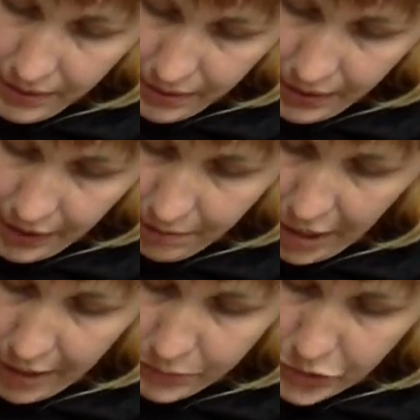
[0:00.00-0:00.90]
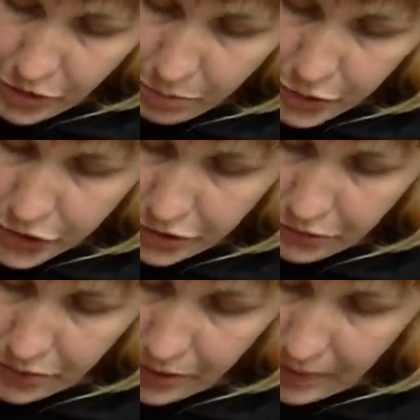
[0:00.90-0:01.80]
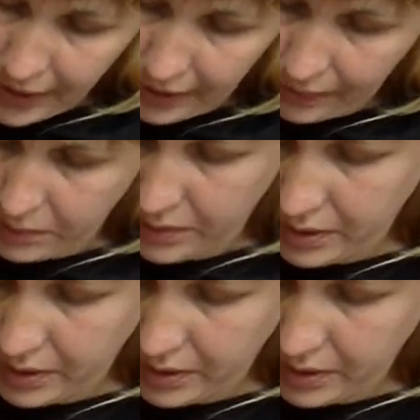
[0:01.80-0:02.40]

I'm just going to push it through now,